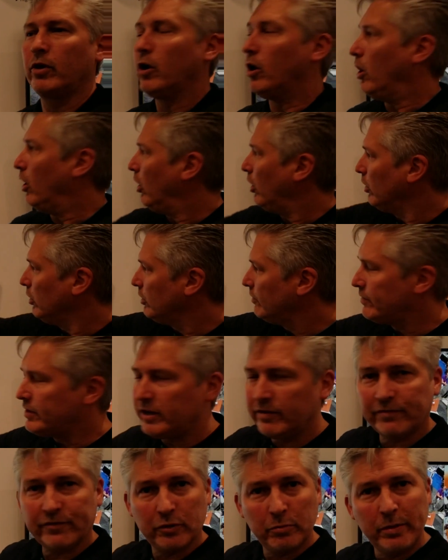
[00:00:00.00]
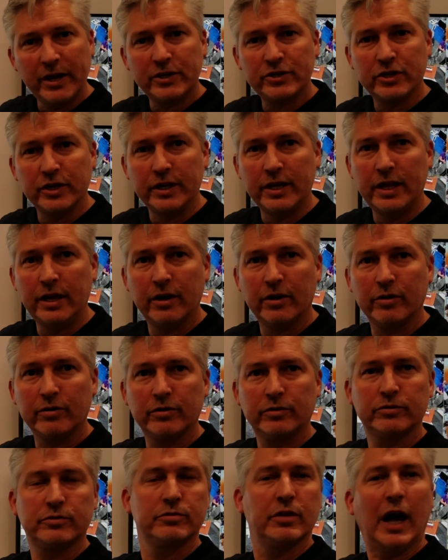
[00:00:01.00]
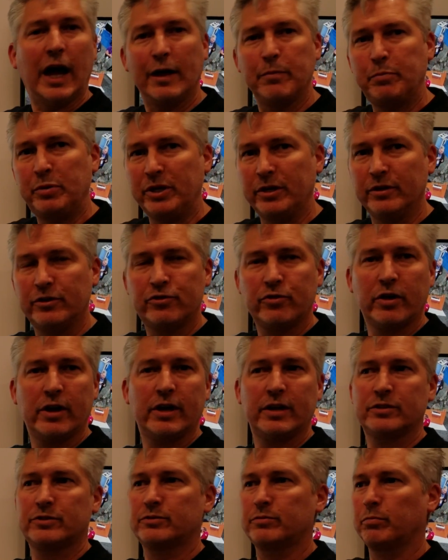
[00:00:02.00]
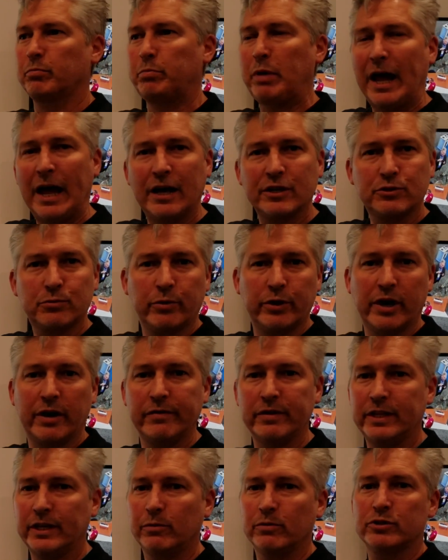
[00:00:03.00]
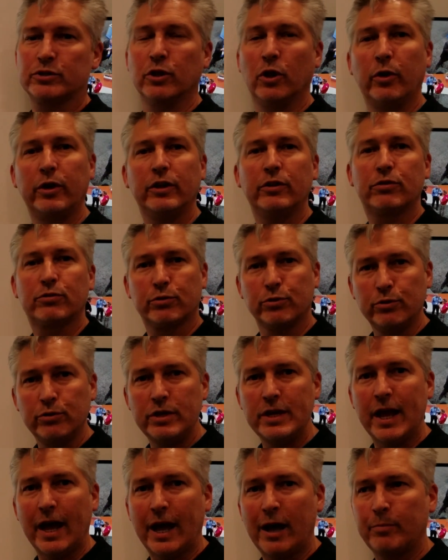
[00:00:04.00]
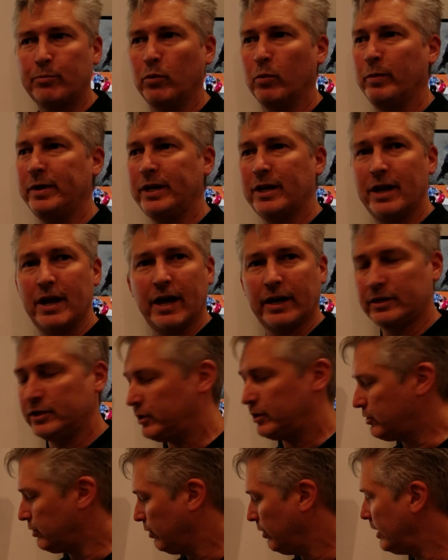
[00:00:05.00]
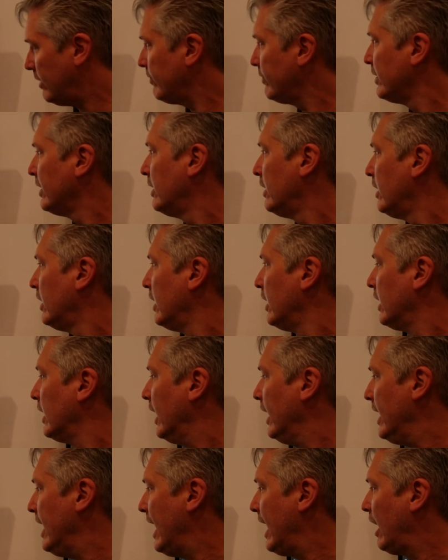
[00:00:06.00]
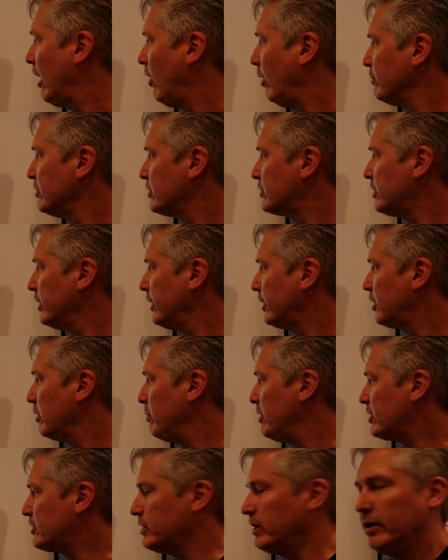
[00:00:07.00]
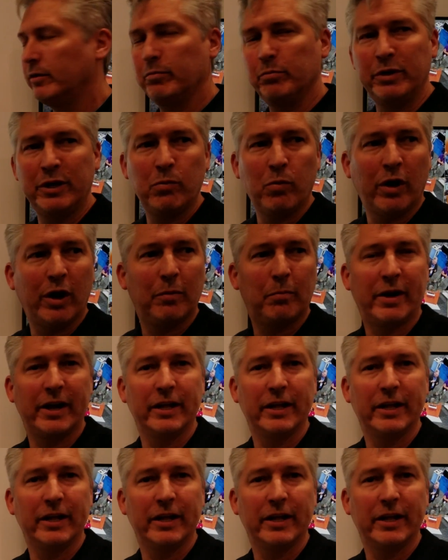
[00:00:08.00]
all of the information here, IP address, password, everything was loaded through the app when we connected to it. And now I'm just going to commission it. Meanwhile, my